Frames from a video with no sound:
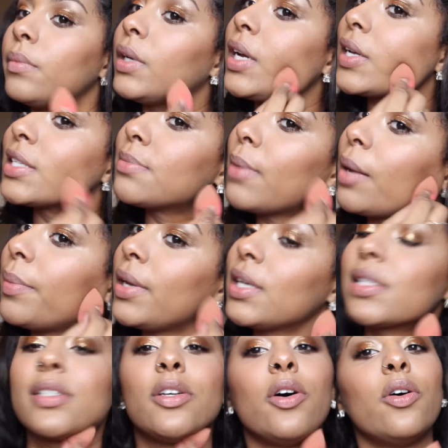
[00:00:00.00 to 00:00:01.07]
Because my
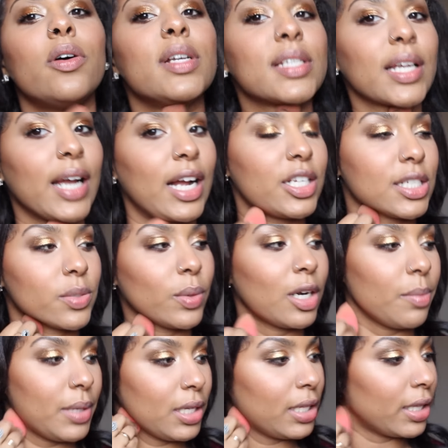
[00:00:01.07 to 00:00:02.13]
biggest goal is like I just
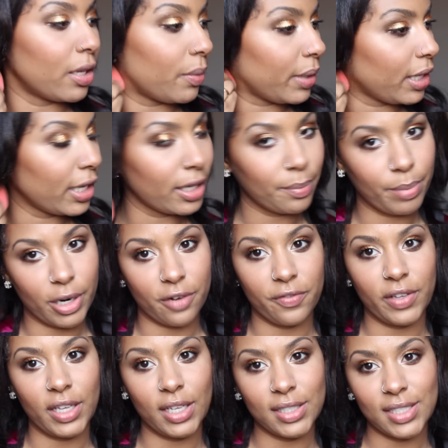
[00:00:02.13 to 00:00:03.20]
want to be glowy and
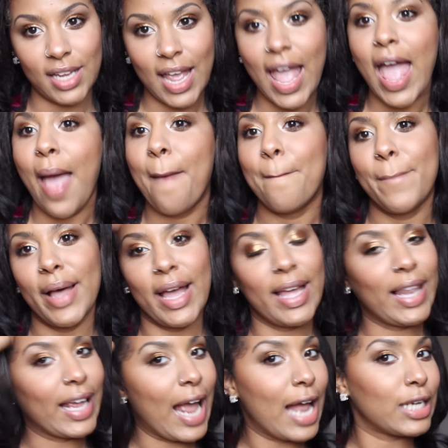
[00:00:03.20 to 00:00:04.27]
perfect
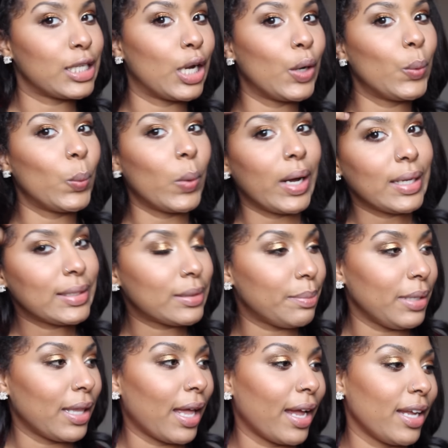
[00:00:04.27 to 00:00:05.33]
but like I don't want to
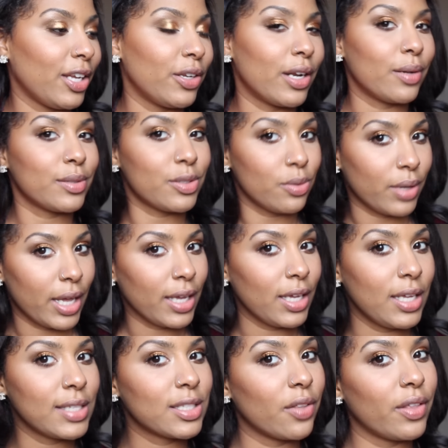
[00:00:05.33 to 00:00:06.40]
be like you know too
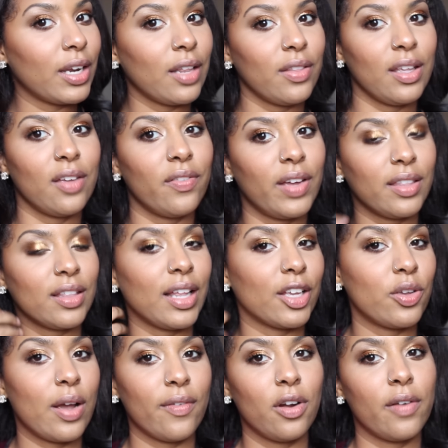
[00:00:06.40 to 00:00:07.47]
cakey so then in the event that,
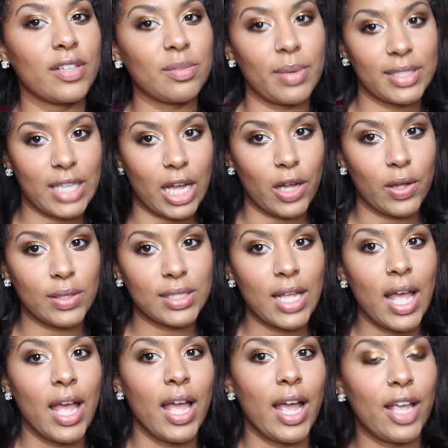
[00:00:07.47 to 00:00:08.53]
like you ever go over to my house
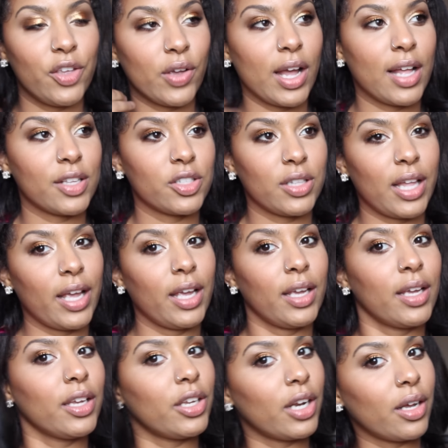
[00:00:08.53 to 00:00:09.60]
and you guys are
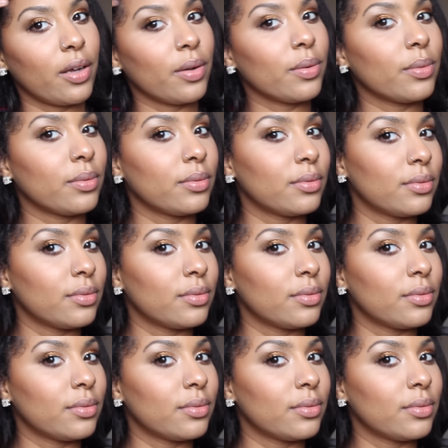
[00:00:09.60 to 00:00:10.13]
like you know